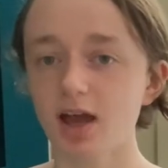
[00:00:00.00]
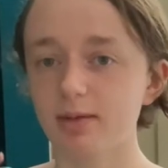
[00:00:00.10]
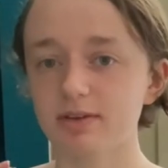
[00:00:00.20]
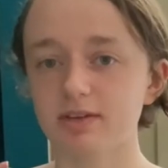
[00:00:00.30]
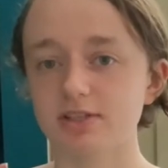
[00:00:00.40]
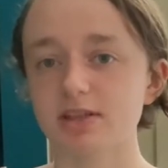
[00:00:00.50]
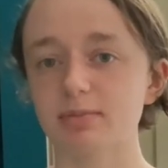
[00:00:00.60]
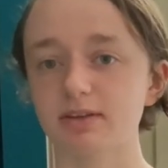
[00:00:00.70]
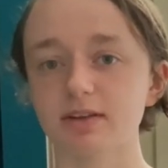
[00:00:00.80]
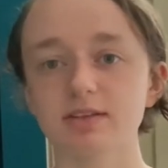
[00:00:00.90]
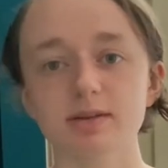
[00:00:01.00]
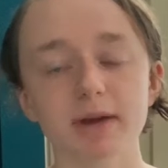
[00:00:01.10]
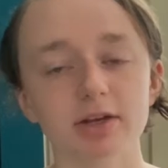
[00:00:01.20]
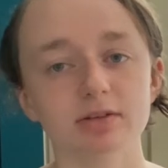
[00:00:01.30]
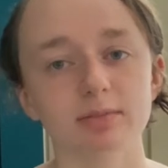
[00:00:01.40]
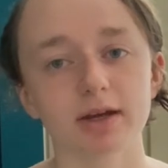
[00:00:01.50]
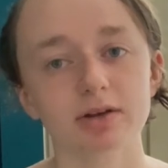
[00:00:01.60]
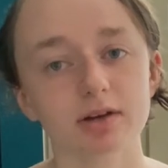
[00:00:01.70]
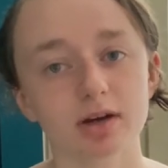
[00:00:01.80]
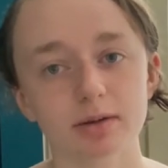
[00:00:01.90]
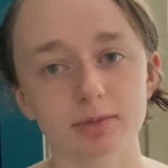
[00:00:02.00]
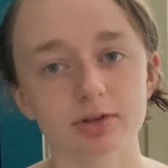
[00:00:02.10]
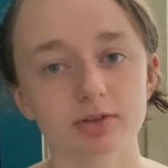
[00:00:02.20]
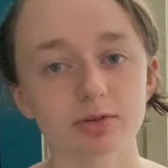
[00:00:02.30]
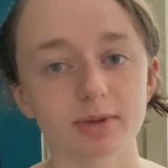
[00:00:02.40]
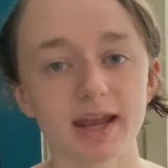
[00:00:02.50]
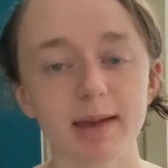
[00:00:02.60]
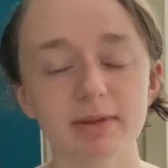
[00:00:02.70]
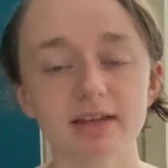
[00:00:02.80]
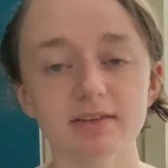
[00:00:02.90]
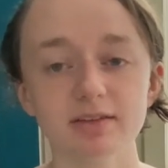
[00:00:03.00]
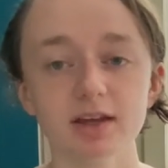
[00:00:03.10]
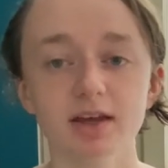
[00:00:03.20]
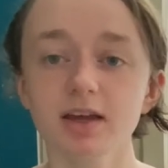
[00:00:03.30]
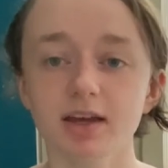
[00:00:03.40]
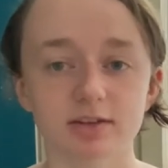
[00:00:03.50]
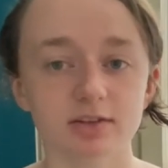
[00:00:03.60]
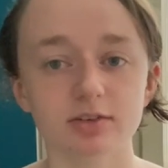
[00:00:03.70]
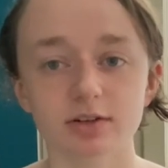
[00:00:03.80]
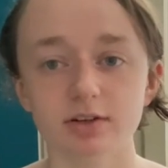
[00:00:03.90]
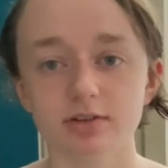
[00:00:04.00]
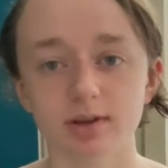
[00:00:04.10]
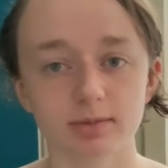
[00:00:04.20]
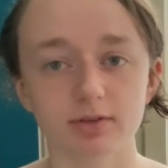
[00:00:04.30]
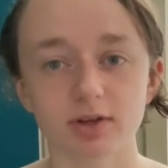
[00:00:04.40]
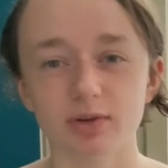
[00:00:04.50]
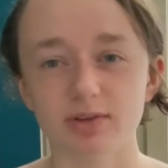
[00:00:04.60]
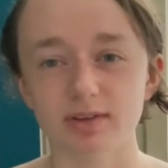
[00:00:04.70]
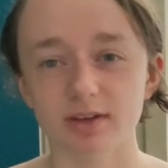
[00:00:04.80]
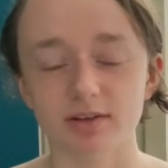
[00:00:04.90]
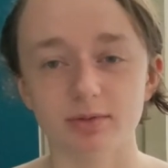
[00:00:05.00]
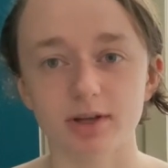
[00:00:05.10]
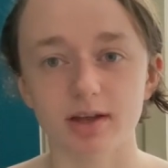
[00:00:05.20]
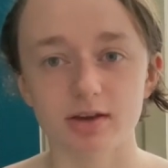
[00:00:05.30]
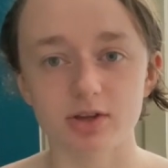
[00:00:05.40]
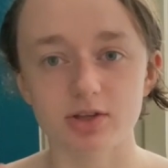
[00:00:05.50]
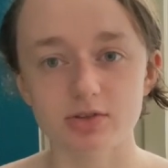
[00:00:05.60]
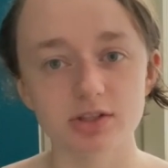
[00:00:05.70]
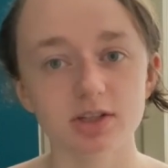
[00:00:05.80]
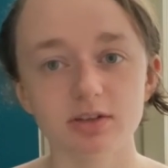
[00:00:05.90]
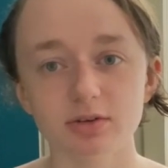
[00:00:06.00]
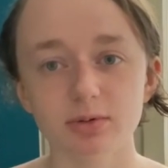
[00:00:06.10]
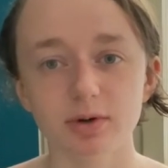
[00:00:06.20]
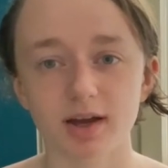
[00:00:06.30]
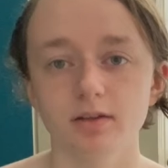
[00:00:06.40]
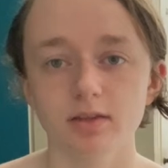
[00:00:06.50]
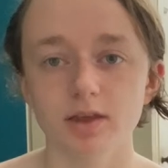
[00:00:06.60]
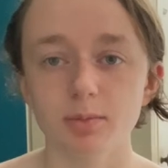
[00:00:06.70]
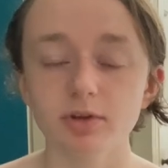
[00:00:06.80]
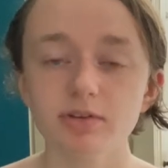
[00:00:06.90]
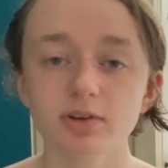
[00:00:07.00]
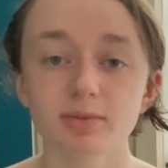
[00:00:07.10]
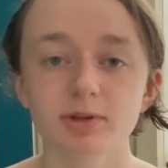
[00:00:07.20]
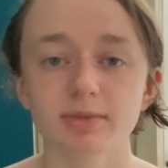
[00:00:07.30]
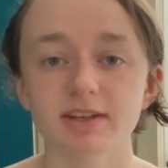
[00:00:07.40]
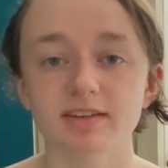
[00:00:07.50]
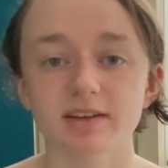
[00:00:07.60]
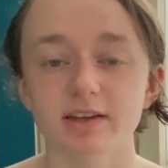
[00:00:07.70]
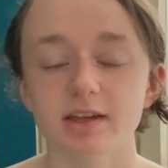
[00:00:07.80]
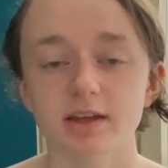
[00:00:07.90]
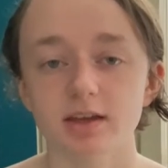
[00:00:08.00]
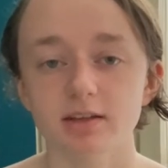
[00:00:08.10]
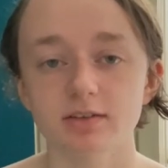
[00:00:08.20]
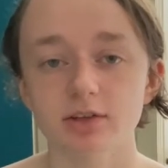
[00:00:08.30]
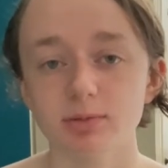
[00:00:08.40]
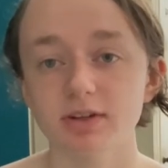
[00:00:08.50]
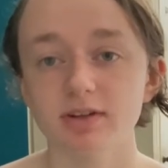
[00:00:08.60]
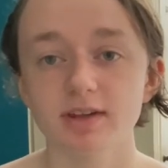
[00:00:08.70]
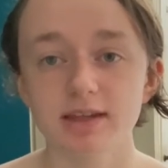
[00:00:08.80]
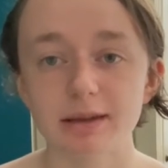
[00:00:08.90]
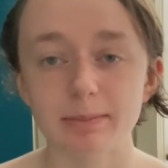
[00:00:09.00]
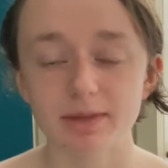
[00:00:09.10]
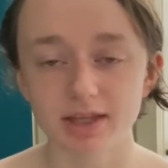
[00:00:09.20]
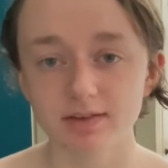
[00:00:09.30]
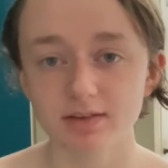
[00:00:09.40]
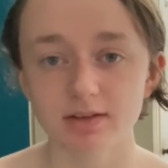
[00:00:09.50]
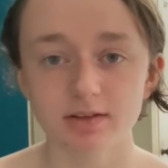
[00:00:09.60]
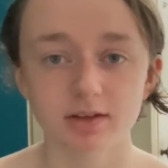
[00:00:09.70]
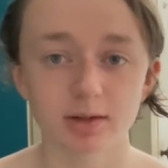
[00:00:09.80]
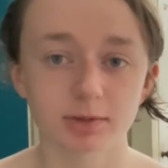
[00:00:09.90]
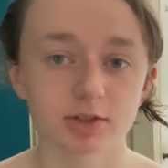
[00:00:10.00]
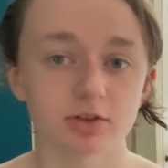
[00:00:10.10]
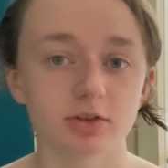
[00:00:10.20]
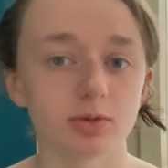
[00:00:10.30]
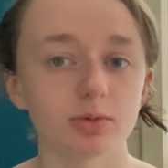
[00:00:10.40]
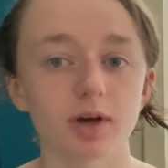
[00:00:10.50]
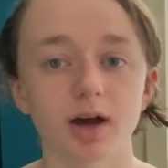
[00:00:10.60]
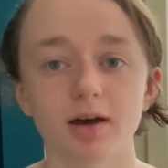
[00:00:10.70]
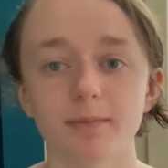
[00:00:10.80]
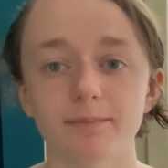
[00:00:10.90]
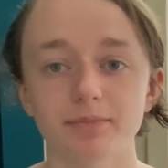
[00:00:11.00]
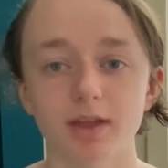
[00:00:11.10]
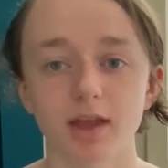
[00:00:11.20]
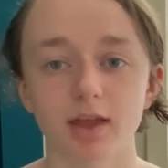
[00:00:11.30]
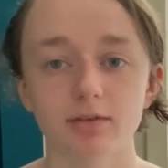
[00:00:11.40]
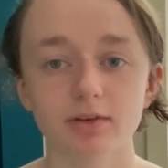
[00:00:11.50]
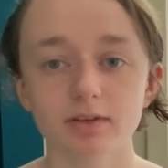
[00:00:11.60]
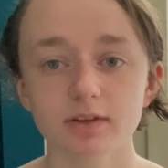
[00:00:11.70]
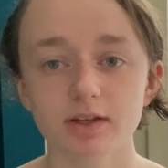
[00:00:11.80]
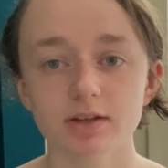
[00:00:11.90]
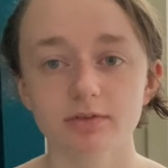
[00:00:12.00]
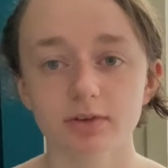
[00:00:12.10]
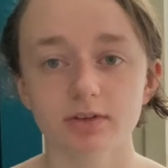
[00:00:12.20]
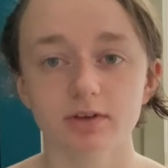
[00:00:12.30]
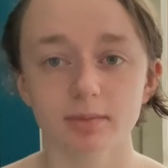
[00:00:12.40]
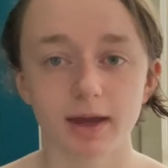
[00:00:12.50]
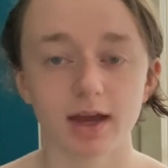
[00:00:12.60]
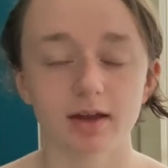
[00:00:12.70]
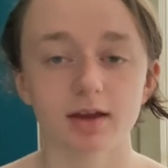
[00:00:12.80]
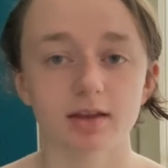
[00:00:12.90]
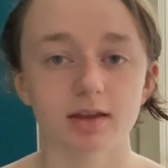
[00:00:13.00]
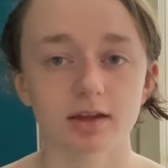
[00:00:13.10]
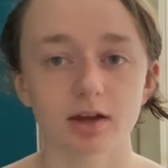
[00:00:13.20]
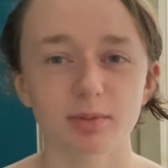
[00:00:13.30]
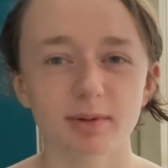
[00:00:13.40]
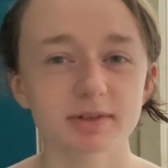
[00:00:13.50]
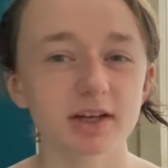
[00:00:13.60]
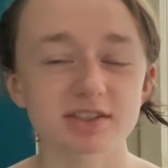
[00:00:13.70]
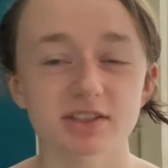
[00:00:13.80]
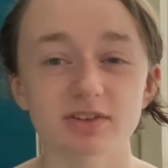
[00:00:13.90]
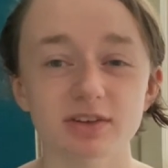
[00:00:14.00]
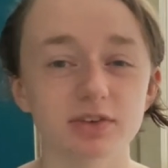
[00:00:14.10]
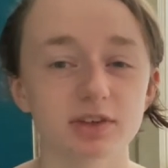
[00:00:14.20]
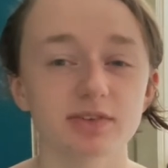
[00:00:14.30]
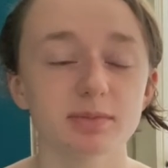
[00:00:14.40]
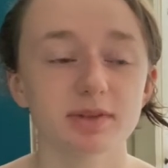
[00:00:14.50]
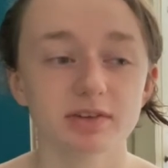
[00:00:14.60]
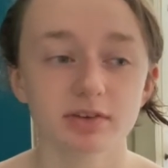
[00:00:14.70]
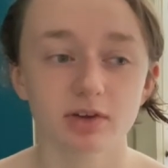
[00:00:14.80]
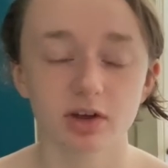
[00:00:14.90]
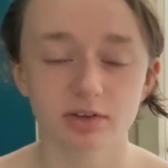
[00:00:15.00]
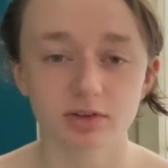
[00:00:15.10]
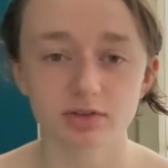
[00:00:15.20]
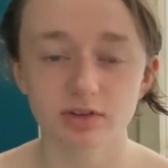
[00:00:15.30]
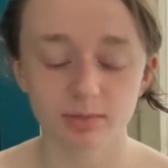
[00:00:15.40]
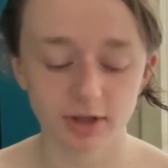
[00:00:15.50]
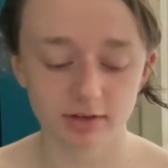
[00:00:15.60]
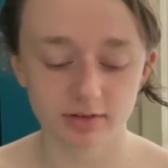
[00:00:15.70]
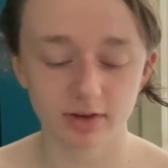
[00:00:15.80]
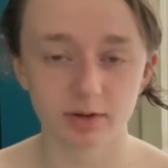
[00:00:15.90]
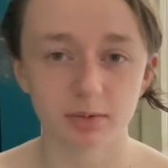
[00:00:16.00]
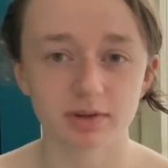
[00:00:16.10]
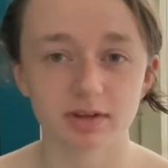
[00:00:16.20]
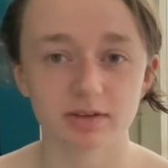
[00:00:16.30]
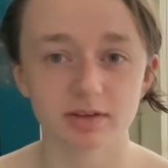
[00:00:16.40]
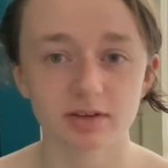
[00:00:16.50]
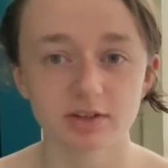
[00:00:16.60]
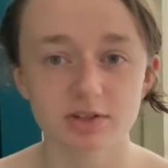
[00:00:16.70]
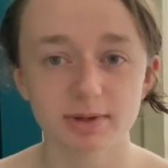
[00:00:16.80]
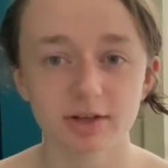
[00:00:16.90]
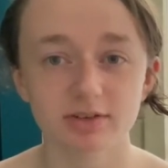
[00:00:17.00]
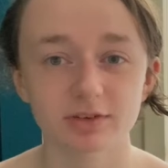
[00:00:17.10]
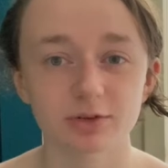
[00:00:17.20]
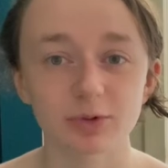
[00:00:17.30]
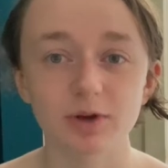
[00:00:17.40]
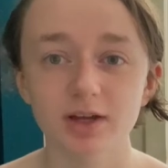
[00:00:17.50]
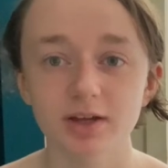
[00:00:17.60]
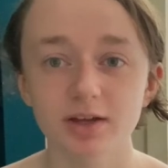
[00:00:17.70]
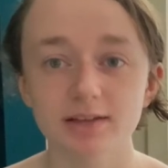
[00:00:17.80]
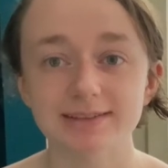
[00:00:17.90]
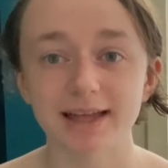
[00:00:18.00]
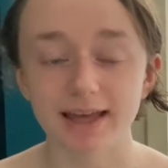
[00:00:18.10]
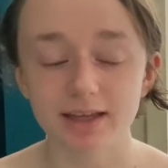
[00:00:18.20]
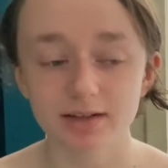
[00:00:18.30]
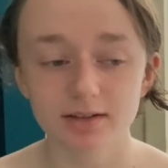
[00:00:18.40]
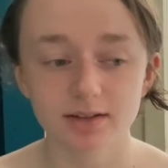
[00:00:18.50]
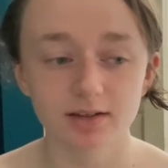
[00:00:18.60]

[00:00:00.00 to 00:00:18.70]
Um, this is actually the Basic Tee pattern by um, Hooked on Homemade Happiness. It's a circular top-down yoke. It's kind of what I usually do. The pullover I'm going to be designing is going to be done in pieces. I'm going to do um, a front sec, a front, a back, and then I'll probably actually do the sleeve in pieces also, just because I probably want this stitch pattern to lay.